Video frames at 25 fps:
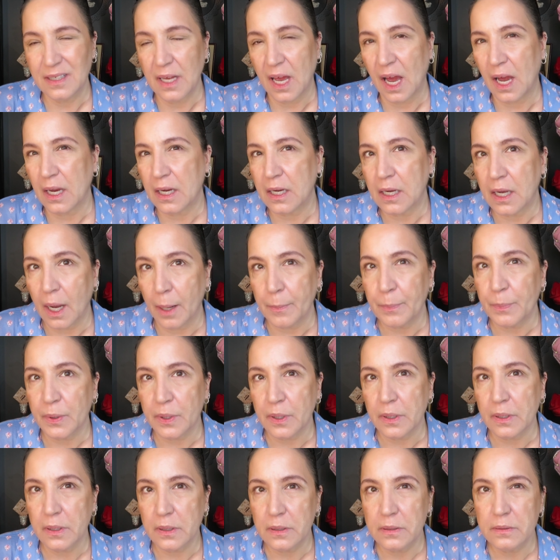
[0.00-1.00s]
a
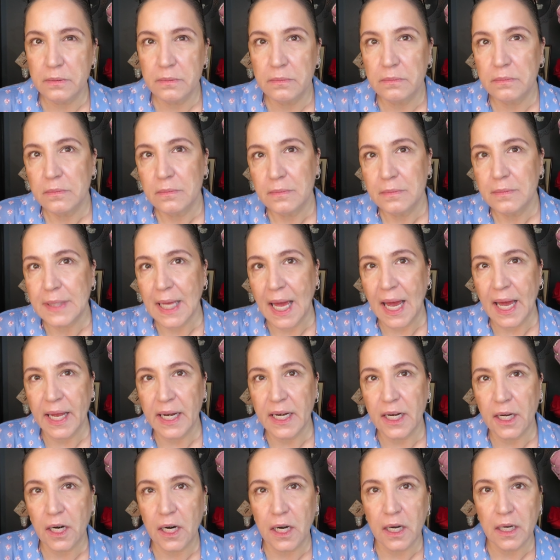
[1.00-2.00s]
couple
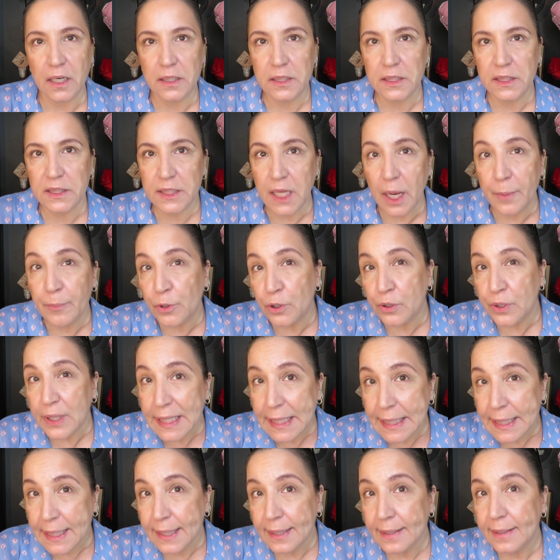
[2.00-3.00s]
that are
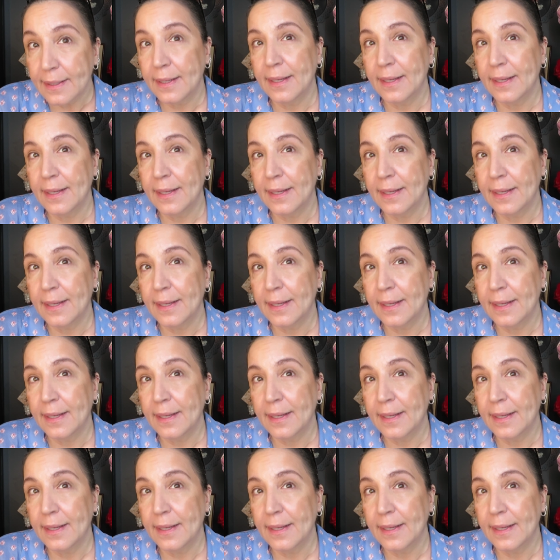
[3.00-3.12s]
summary